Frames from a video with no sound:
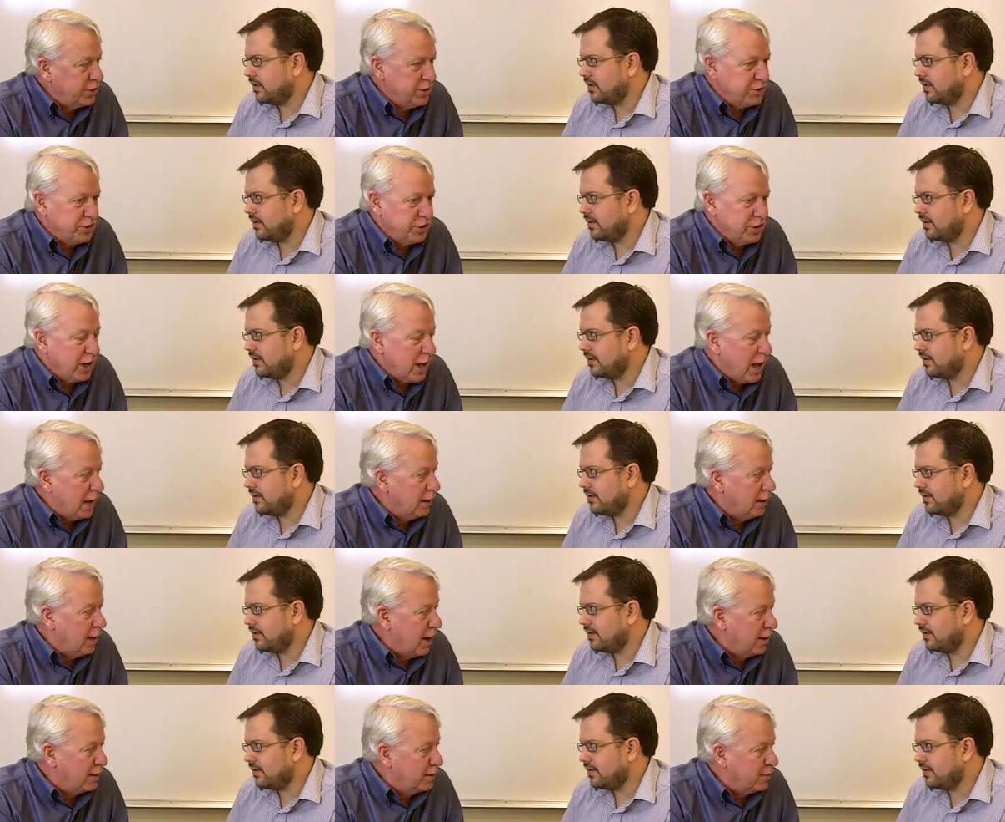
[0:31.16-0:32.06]
Speaker 1: is a lot
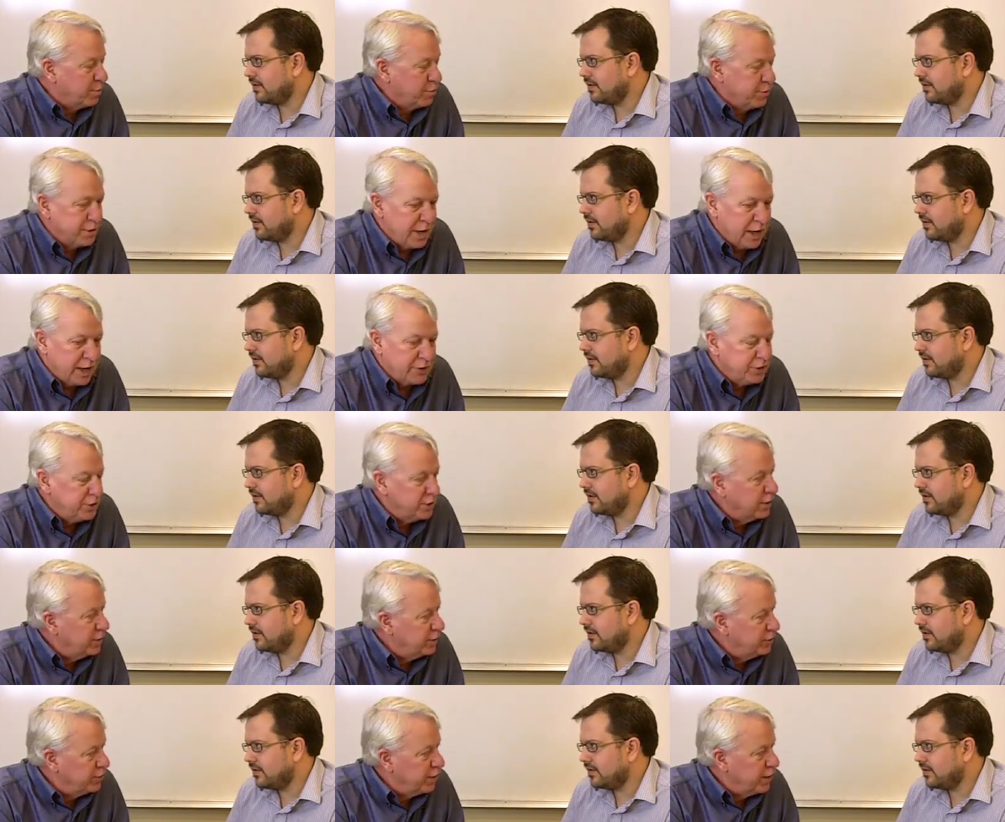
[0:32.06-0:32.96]
like the protection
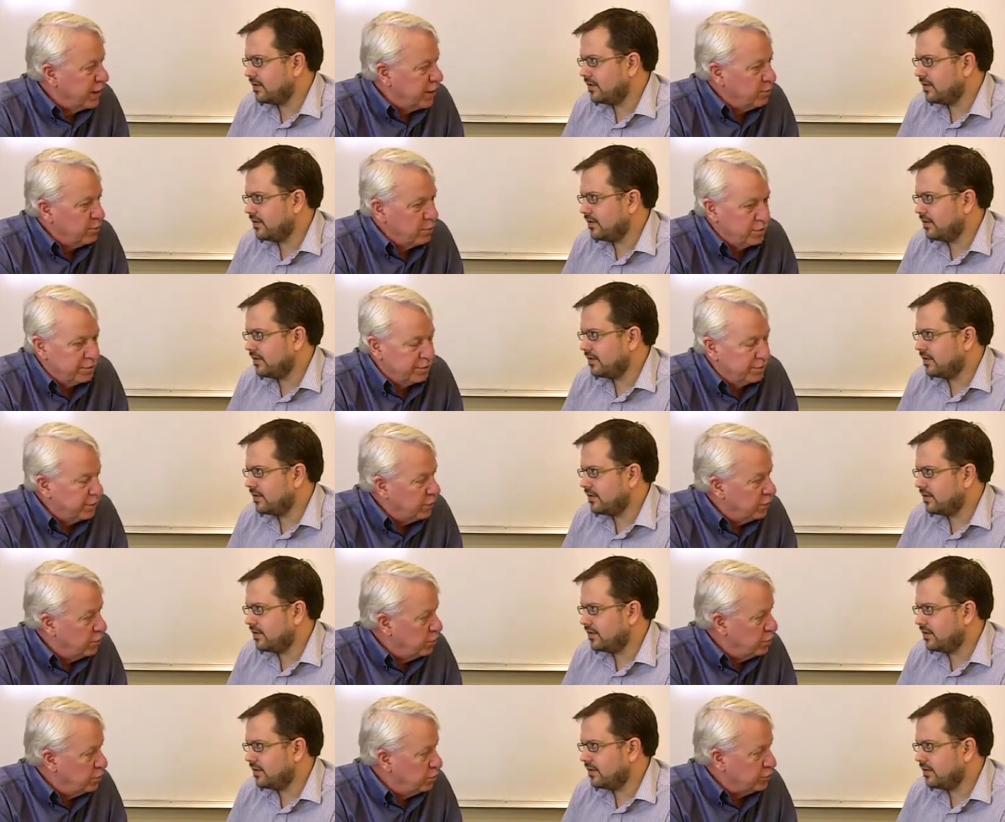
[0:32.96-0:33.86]
that you get with a
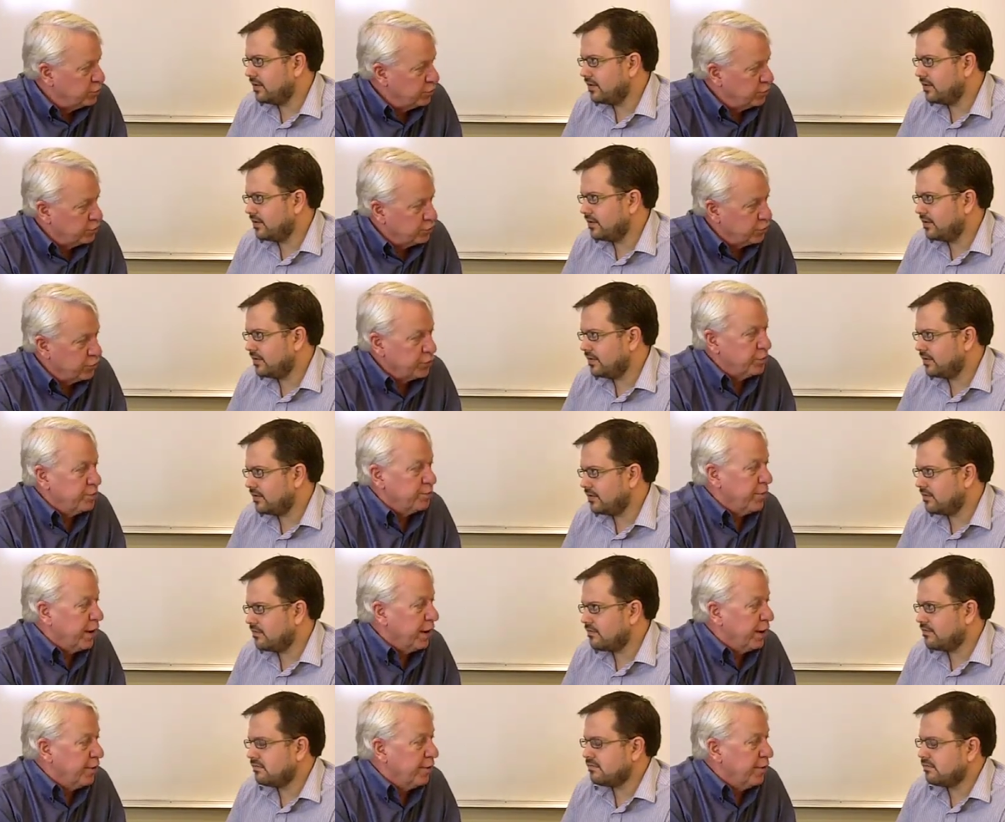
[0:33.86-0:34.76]
fuse or a circuit
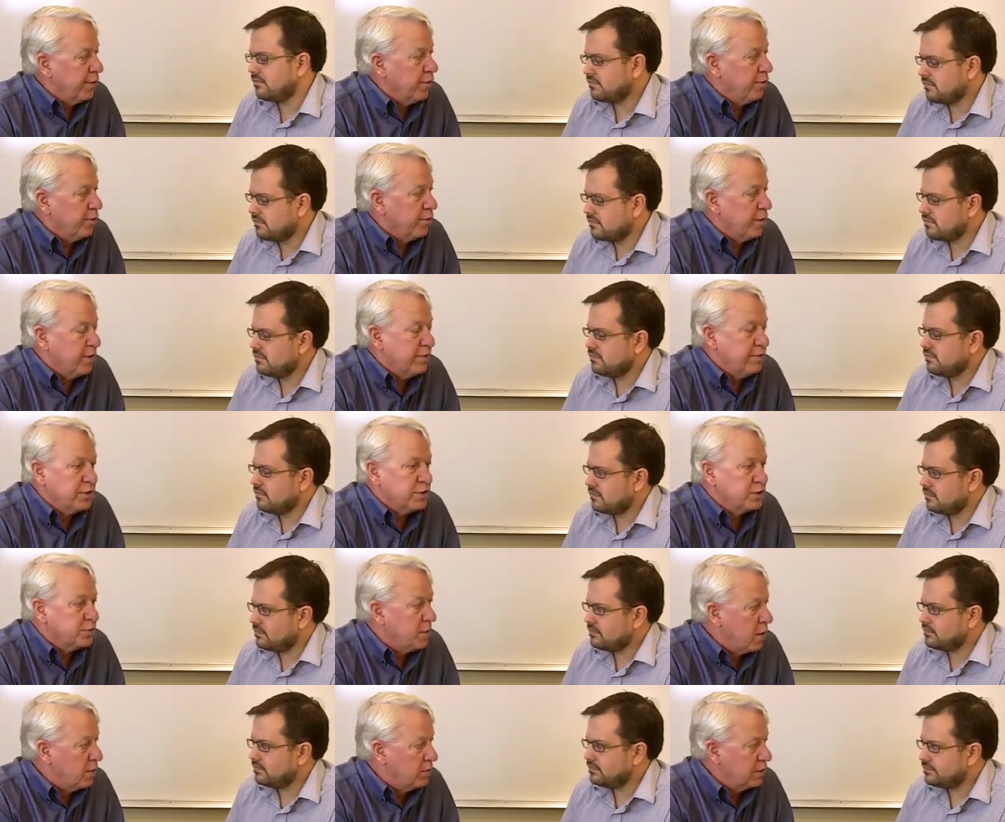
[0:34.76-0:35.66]
breaker or even a
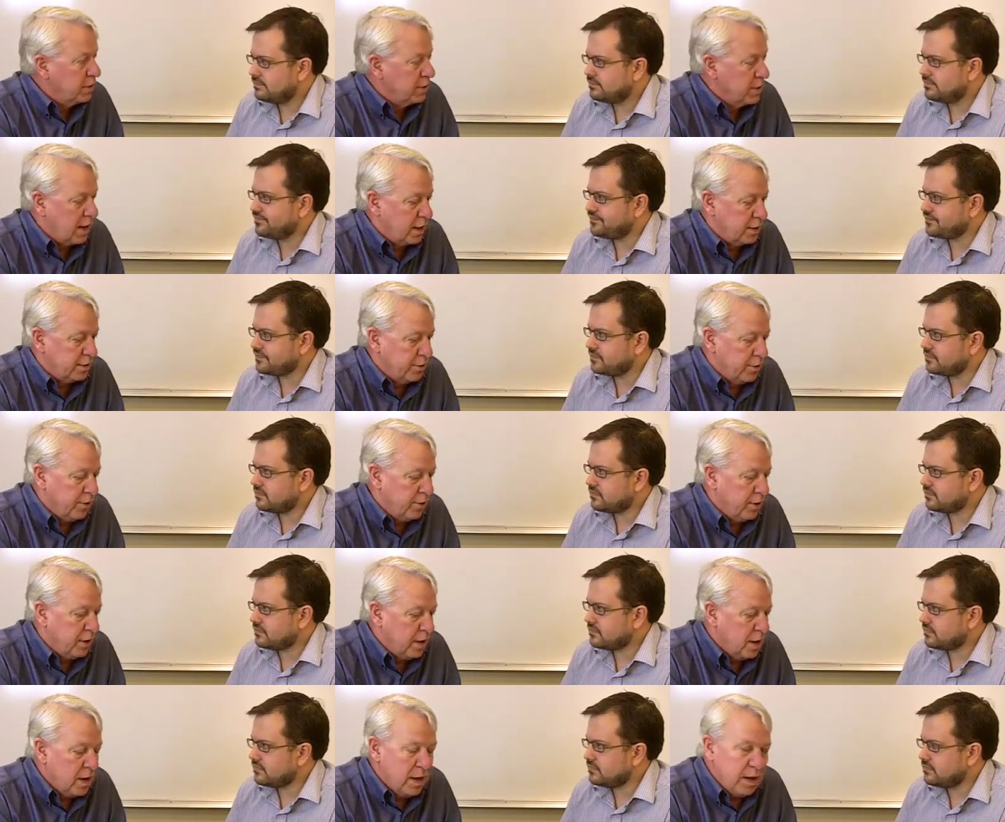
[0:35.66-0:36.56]
smoke detector.
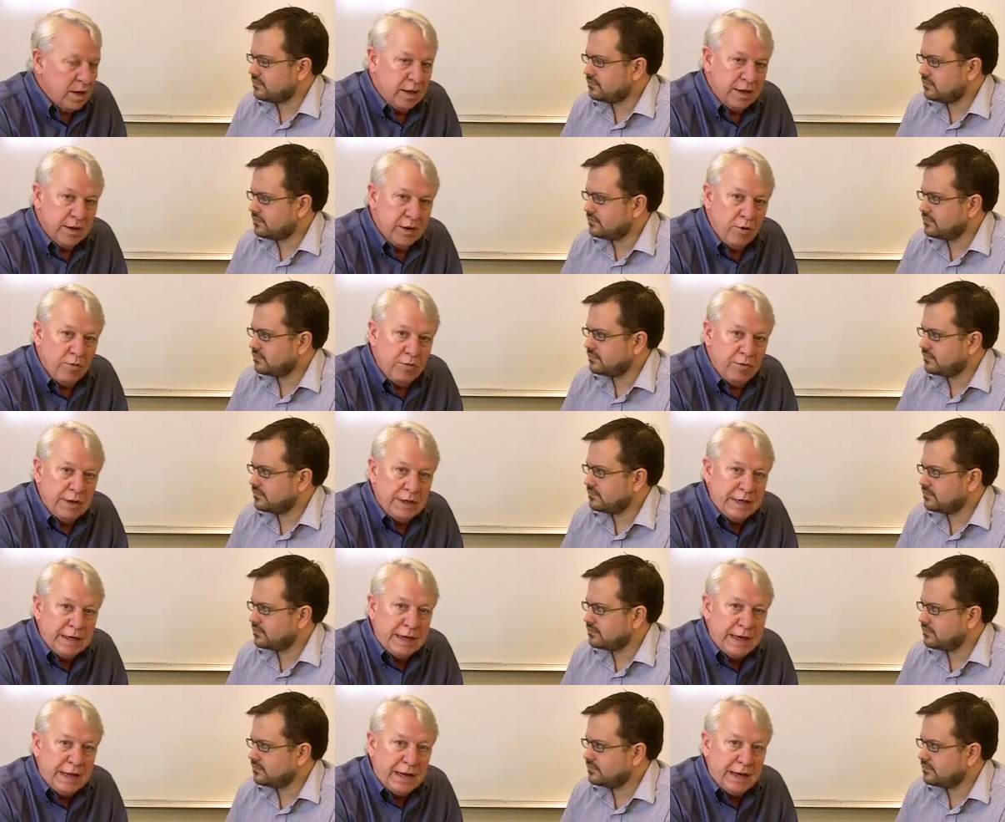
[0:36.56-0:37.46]
You don't really
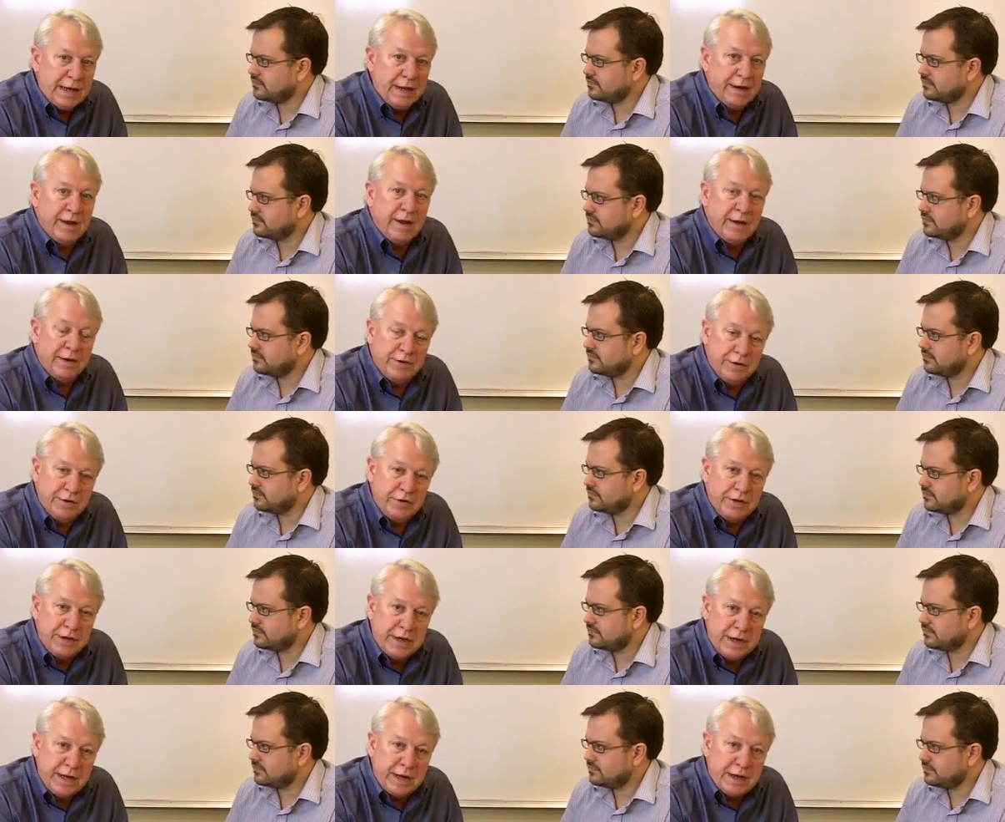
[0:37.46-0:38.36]
need it until you
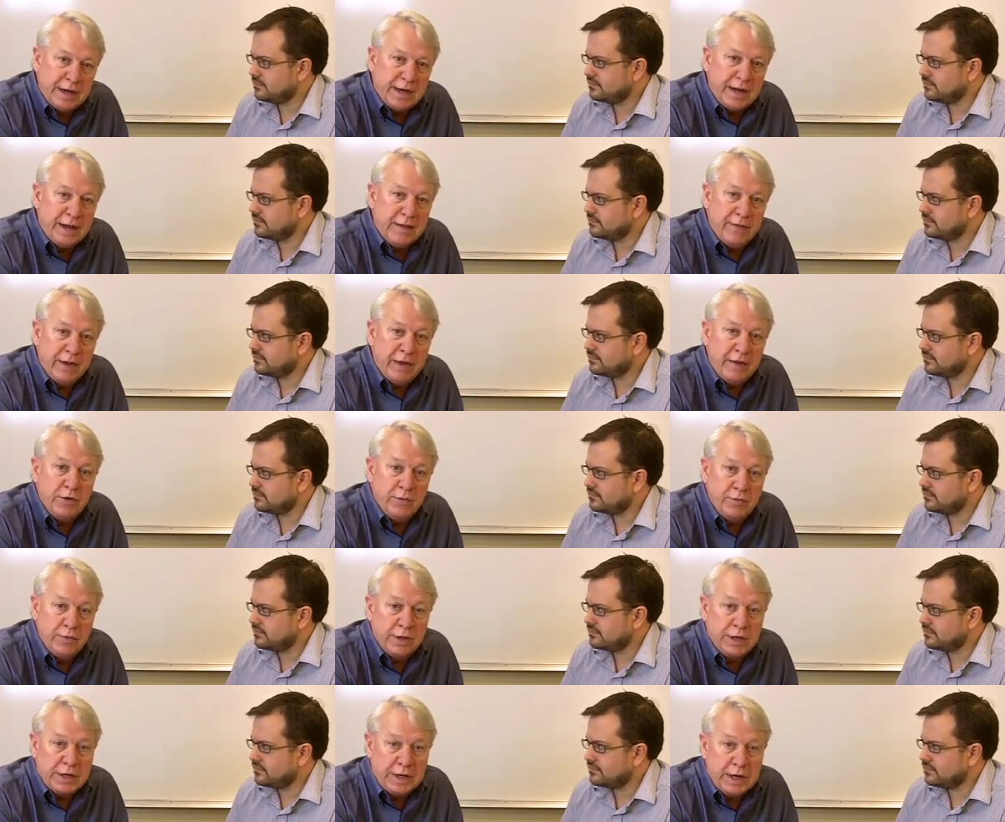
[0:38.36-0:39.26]
need it, and then you
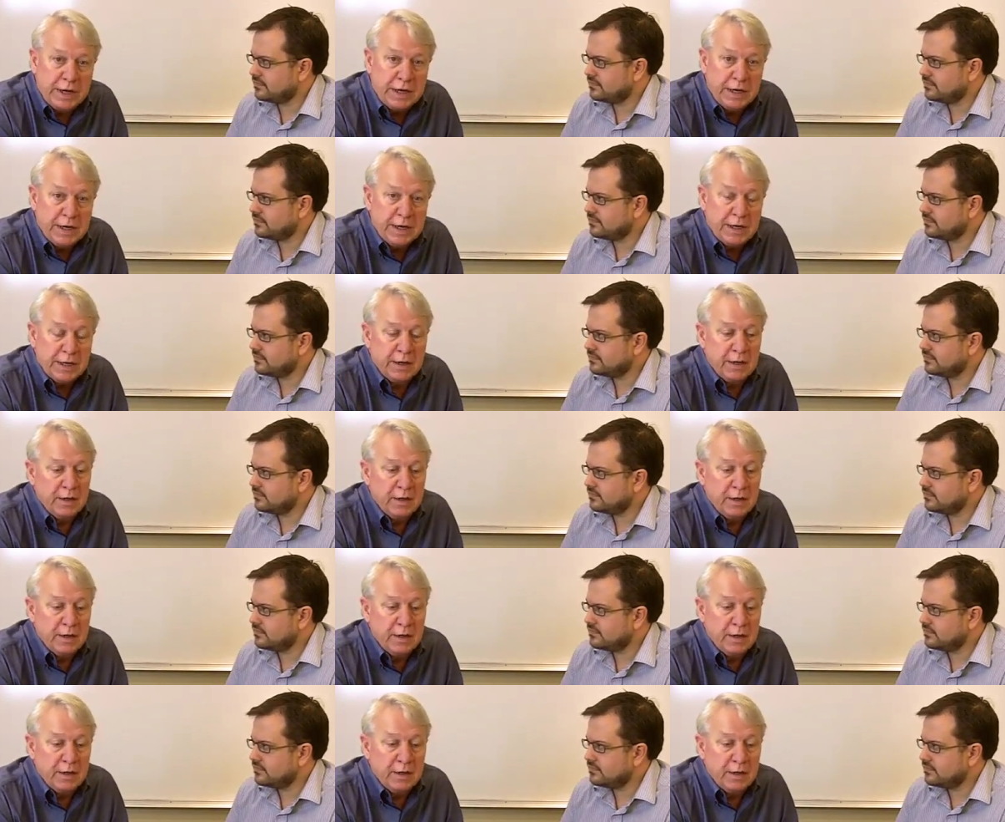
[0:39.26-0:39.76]
really need it.